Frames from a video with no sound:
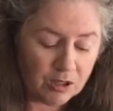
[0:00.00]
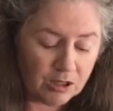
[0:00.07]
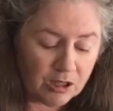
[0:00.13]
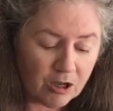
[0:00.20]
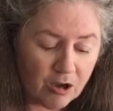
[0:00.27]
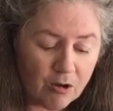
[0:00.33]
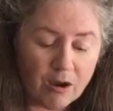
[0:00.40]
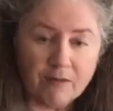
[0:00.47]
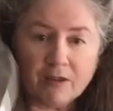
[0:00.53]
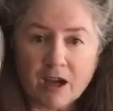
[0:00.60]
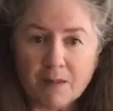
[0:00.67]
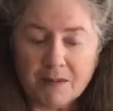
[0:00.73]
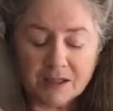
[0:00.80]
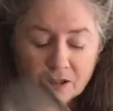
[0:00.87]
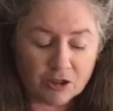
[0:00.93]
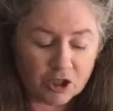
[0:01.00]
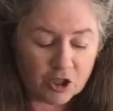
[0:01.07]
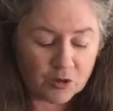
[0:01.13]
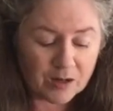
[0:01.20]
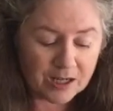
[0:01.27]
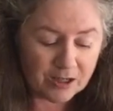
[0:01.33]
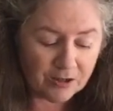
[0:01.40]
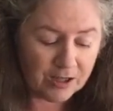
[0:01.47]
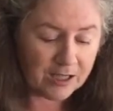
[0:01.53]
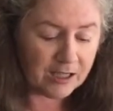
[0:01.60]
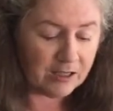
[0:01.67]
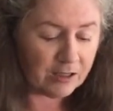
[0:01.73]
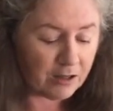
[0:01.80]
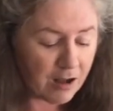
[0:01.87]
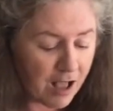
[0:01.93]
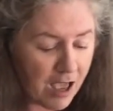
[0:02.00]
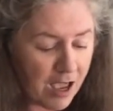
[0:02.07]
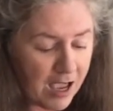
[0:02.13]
So I've got my little strainer here,